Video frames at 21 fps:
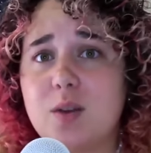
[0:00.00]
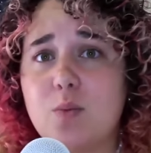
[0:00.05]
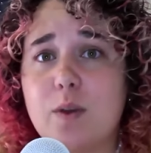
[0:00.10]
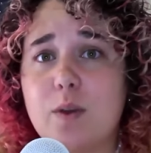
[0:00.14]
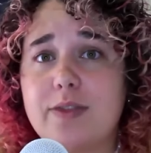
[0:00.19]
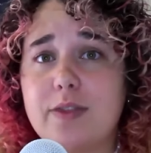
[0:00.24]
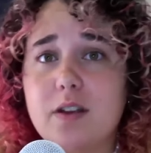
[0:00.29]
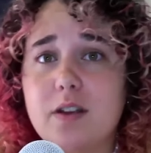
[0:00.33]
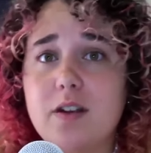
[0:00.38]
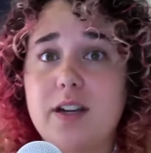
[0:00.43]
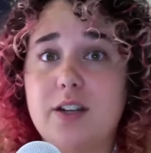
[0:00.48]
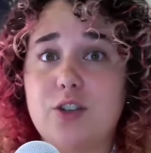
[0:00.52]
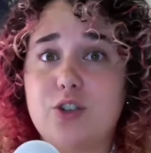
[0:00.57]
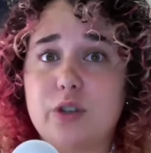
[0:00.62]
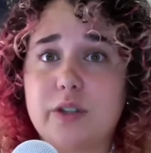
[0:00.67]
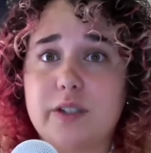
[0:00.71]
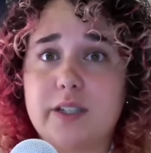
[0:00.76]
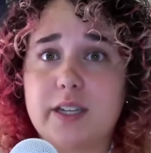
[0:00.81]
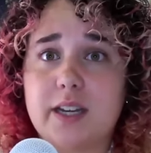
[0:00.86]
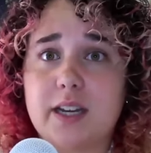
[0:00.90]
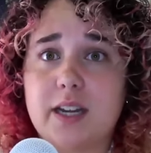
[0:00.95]
in what they're
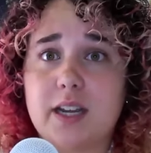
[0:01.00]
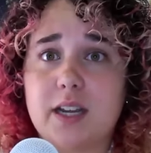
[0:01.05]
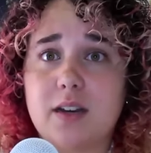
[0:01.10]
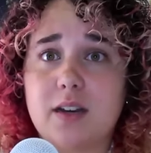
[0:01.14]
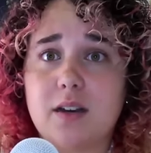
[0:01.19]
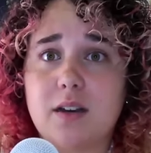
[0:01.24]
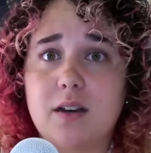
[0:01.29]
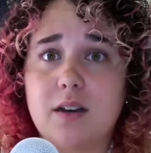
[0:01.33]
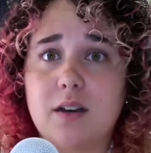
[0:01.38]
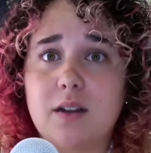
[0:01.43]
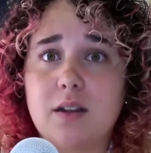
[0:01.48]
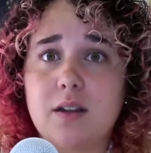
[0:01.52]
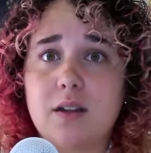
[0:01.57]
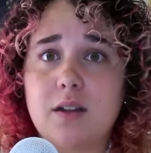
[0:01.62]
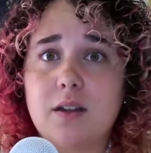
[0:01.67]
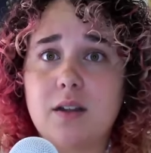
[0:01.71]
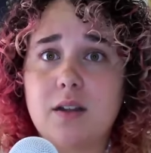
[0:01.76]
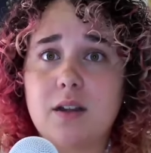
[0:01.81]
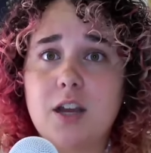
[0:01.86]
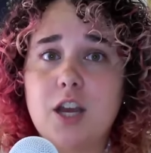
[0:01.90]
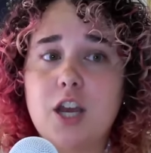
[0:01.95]
interested in.
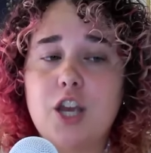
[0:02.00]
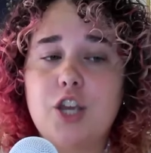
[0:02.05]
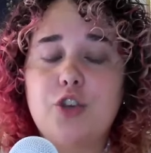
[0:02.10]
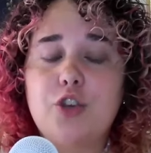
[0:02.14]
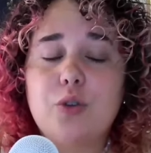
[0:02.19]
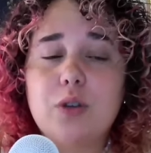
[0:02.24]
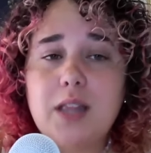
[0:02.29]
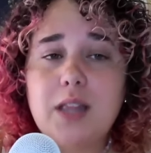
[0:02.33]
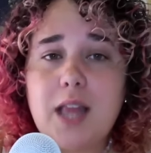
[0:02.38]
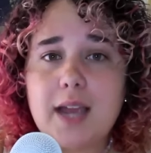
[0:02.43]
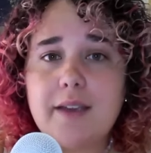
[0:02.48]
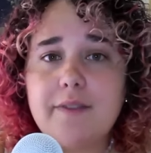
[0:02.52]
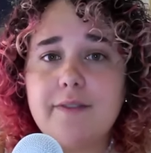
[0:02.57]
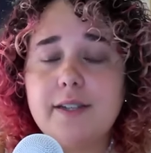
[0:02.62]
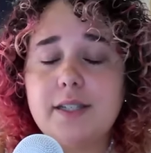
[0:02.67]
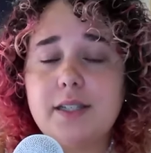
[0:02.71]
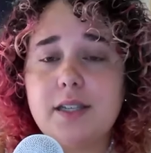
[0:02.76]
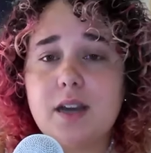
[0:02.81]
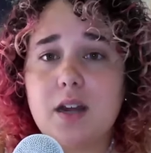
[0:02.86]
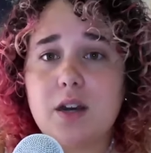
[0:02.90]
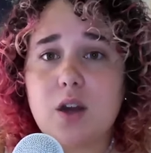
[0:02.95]
Your life
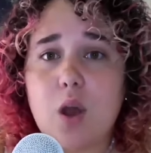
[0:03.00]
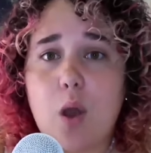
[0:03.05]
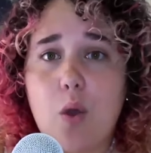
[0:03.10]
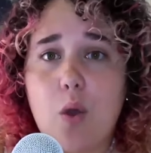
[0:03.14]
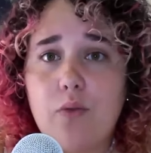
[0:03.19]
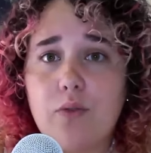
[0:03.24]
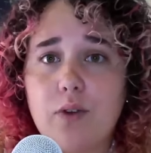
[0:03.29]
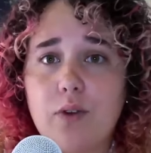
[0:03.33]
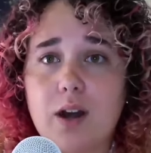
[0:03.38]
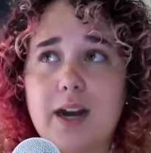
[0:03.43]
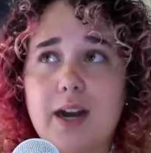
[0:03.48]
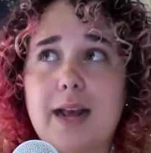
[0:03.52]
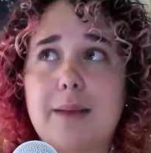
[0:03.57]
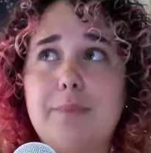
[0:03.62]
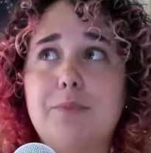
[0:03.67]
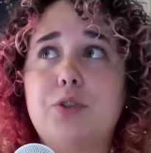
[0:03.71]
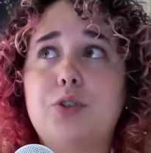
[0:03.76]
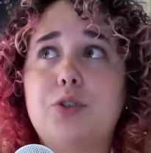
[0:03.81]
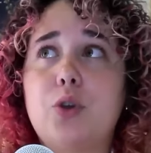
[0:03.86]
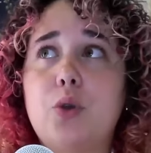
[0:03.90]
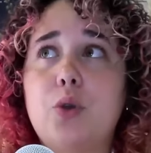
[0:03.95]
is not over, and I'm
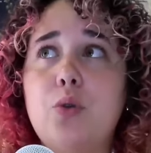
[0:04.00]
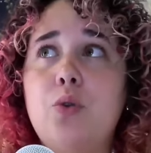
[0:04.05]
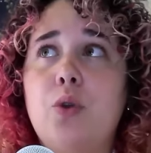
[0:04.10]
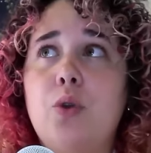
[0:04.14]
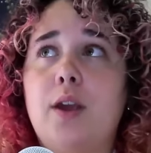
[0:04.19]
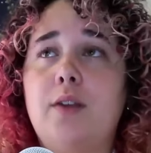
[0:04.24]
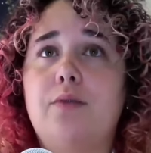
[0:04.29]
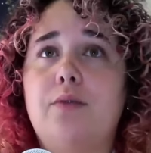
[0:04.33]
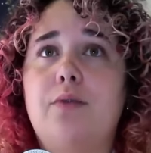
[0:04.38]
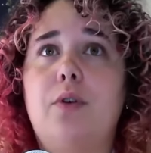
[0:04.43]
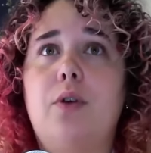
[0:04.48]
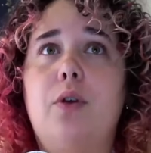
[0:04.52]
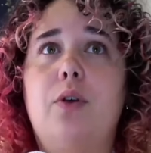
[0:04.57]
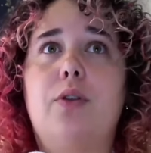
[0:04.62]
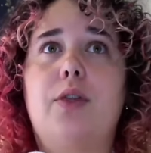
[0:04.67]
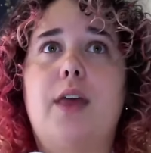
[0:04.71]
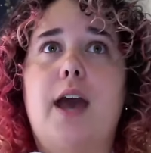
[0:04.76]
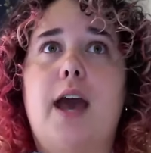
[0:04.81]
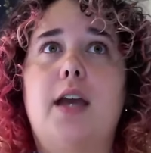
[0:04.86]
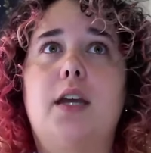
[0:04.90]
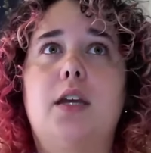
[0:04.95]
so grateful
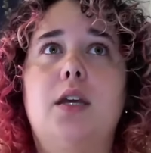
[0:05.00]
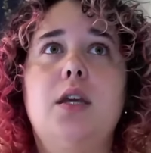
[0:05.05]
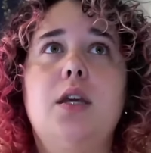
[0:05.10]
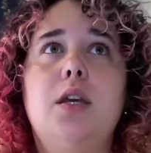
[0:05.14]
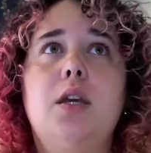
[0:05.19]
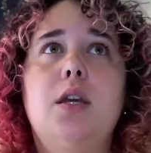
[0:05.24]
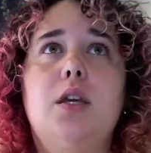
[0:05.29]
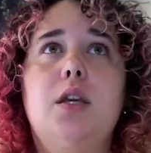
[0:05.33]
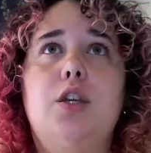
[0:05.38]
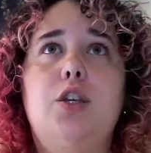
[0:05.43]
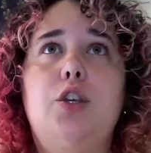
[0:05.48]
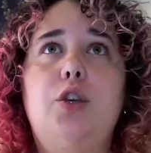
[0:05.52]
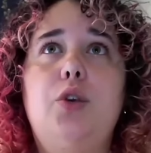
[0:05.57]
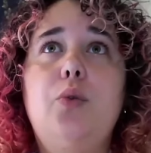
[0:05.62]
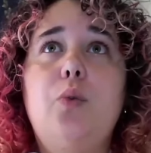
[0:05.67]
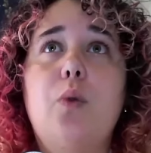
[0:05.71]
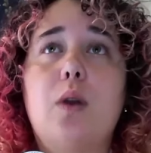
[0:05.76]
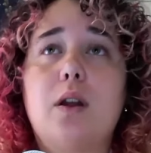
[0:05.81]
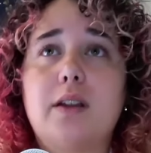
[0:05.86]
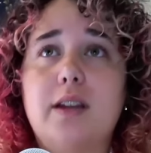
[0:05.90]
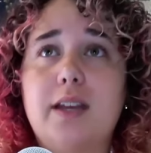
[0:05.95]
that
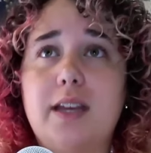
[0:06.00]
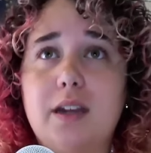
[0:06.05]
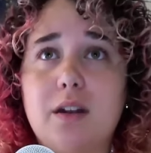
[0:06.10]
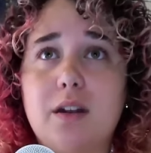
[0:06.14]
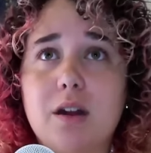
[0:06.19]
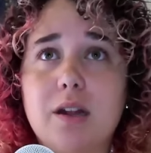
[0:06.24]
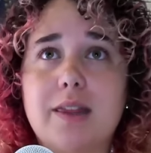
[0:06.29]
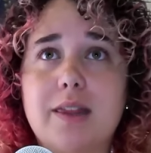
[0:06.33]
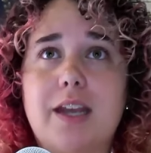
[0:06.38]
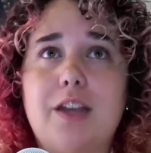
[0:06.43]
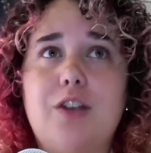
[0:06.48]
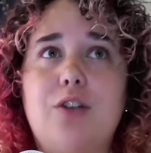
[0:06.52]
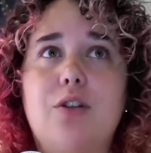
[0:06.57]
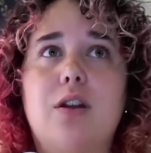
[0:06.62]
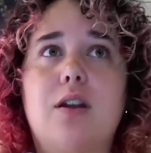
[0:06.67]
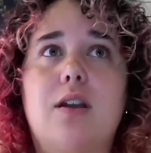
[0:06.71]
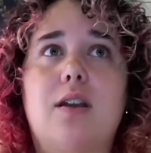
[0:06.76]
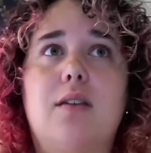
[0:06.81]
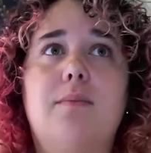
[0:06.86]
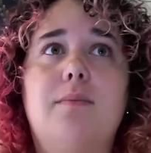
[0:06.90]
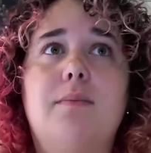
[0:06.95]
you are here, that you're
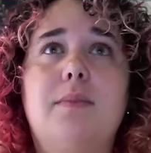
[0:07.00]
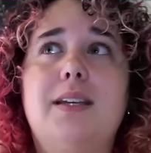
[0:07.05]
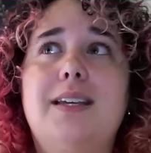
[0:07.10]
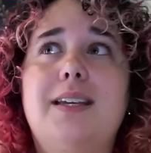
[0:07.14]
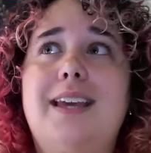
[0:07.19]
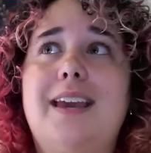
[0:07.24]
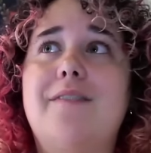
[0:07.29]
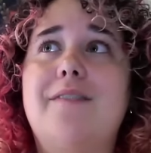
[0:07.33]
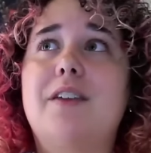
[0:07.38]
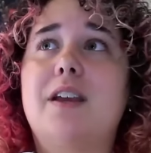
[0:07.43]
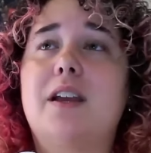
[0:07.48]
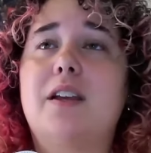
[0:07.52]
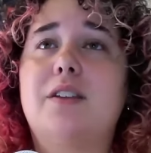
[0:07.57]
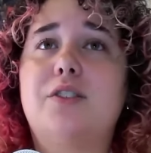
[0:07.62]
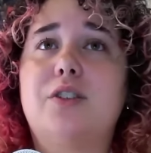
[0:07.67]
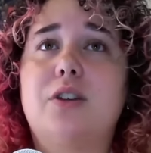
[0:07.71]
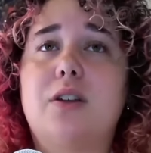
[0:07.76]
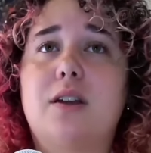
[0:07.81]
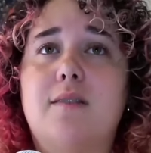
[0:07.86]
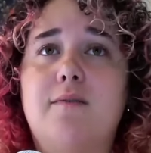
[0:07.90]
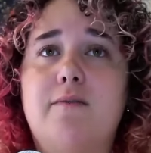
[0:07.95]
giving
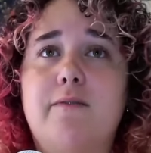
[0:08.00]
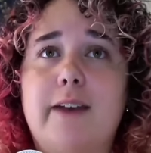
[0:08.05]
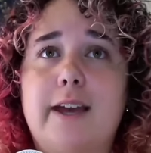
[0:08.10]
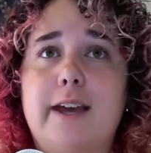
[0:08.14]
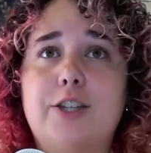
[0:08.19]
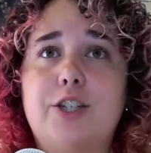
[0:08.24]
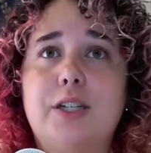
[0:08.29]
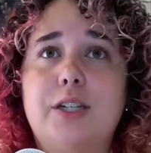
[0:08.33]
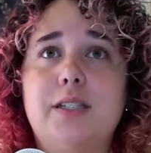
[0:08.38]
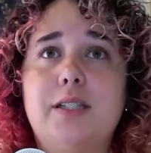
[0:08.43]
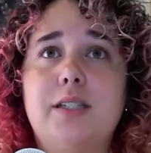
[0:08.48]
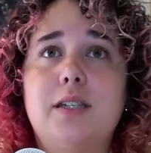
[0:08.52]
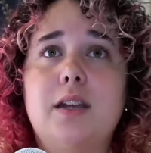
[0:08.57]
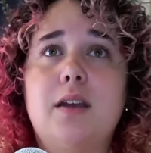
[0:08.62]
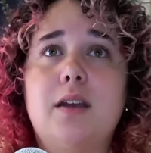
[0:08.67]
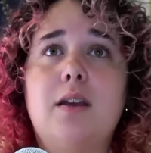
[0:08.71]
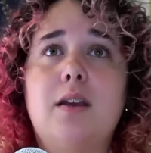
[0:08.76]
us your confessions.